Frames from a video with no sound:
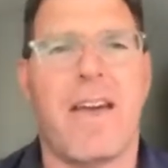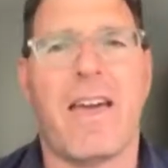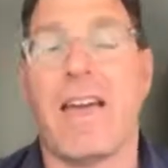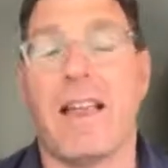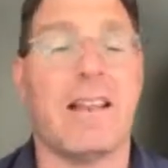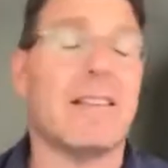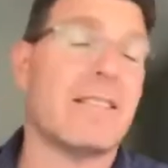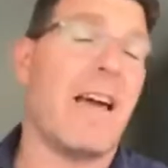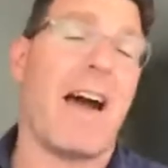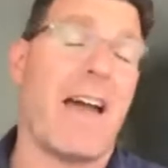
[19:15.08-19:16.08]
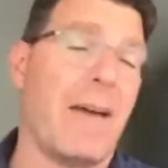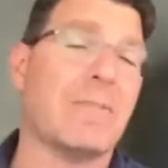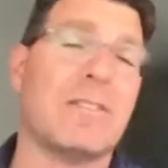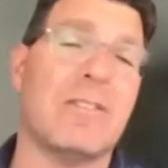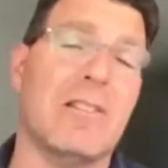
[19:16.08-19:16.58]
It has
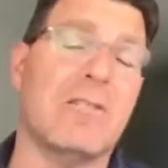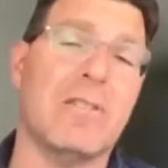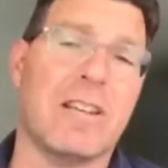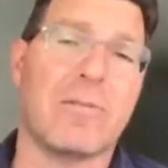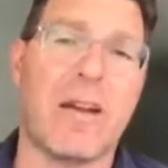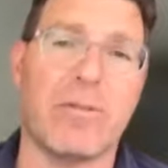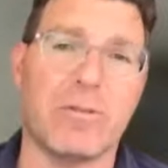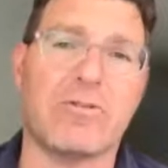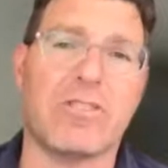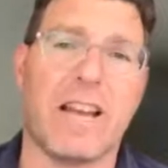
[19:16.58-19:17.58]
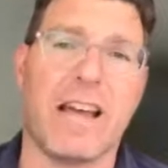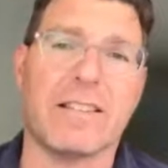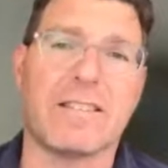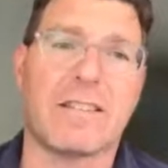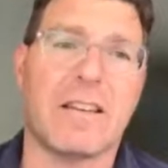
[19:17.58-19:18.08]
absolutely
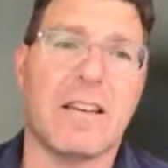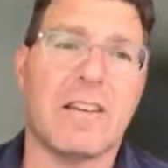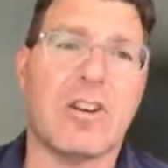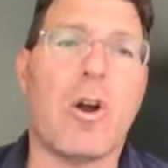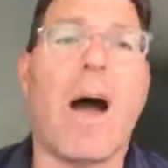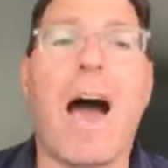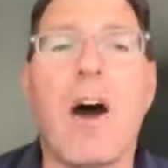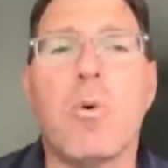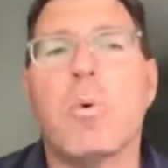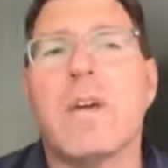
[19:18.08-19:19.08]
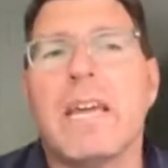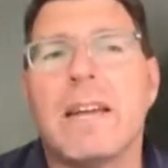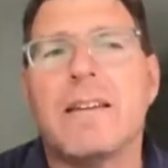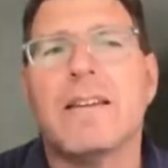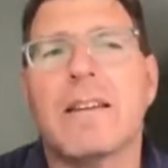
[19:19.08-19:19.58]
revolutionized, how
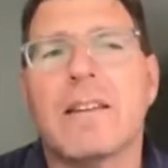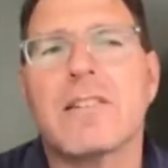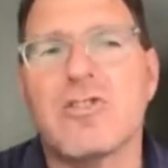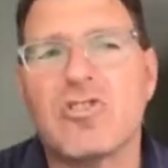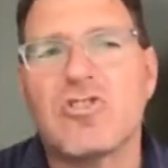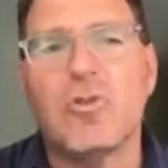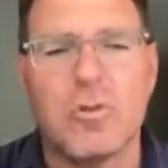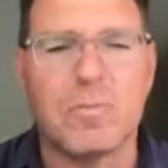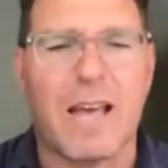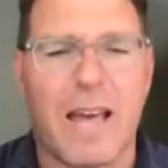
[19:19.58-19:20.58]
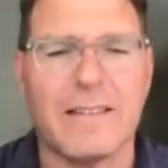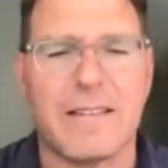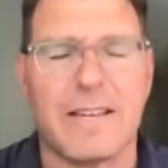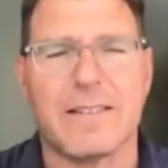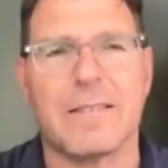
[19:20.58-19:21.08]
we consume
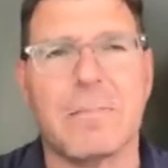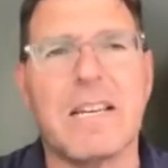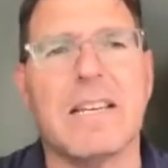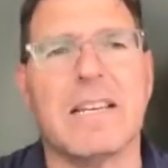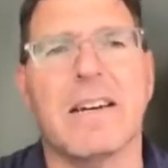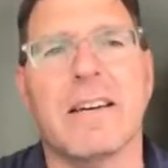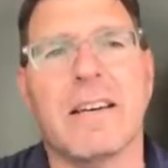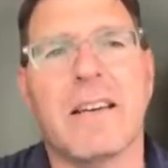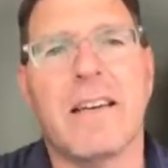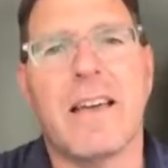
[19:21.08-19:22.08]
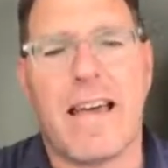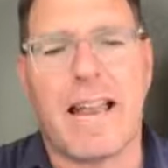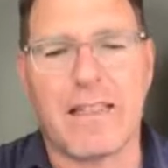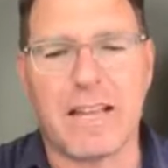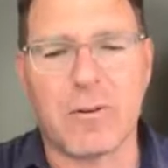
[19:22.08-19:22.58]
content and media. And
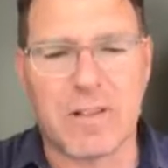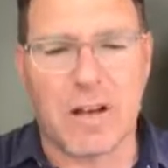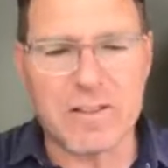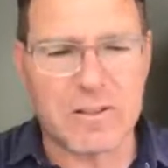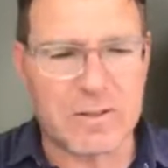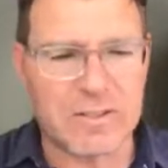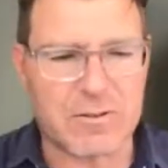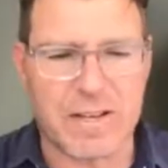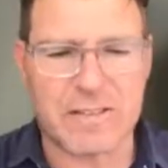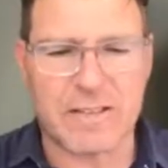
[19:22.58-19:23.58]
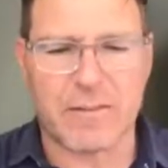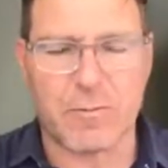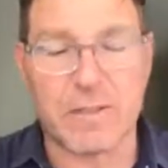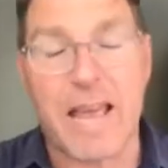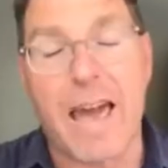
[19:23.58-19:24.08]
I think what's also interesting,
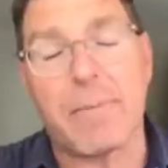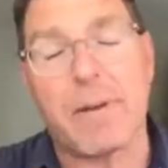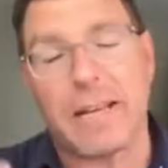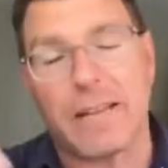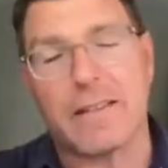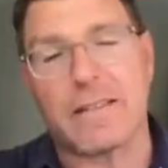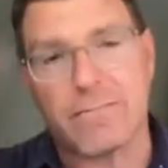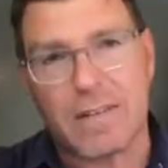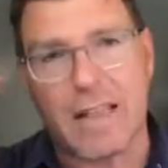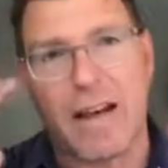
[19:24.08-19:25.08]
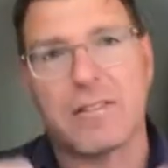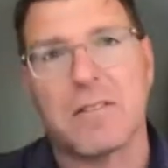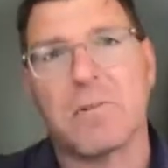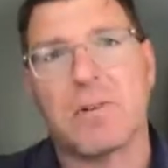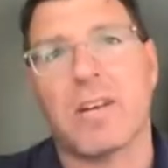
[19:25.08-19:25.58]
what's happening in this cloud
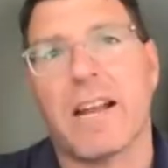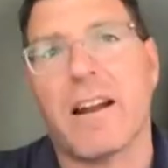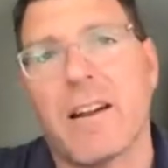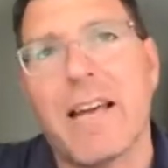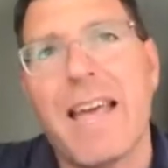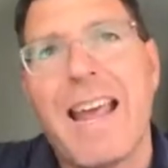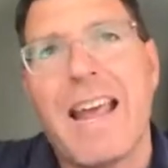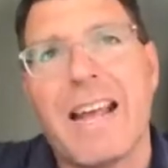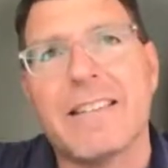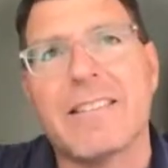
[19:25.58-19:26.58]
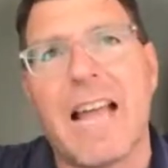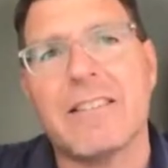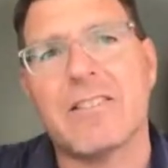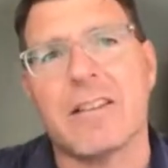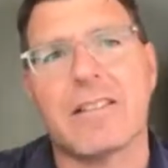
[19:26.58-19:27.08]
computing era, it's
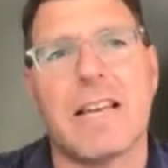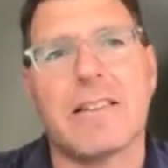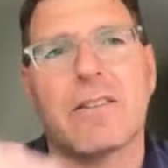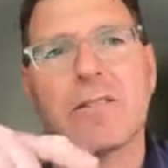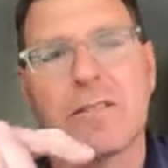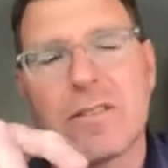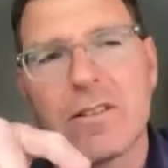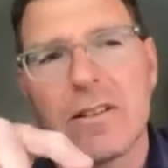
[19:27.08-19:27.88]
not just that there's